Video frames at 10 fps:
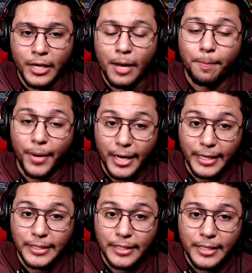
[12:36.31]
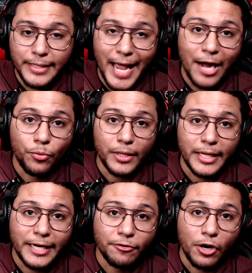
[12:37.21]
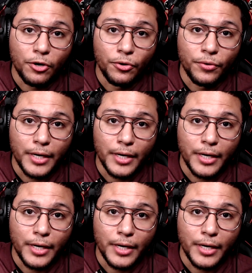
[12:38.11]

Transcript: But now with hero,